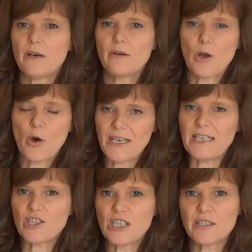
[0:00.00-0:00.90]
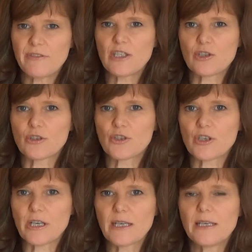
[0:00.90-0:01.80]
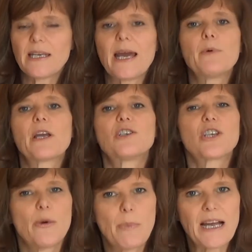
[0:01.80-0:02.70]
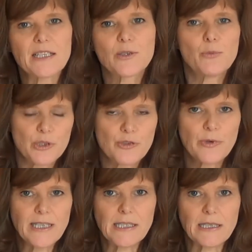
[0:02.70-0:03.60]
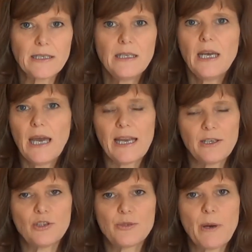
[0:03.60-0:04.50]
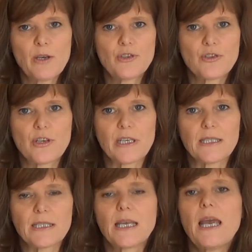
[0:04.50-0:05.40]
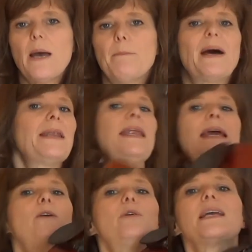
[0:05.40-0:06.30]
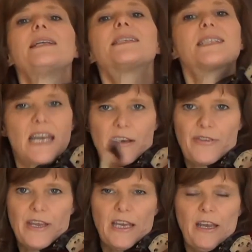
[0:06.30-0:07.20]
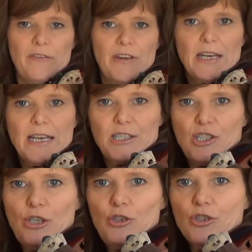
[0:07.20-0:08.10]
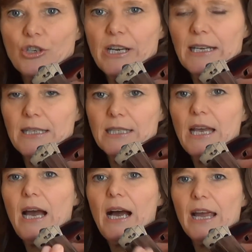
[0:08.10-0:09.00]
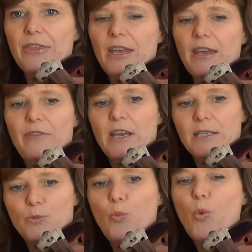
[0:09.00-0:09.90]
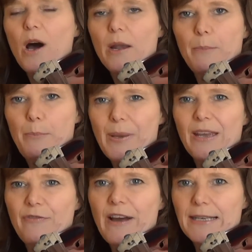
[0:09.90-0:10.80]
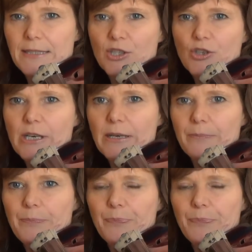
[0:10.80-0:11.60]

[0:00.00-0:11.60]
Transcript: on each individual string, now we're going to go back to what's written and use both strings. But now, instead of thinking of it as two strings, I think of it as one big fat string.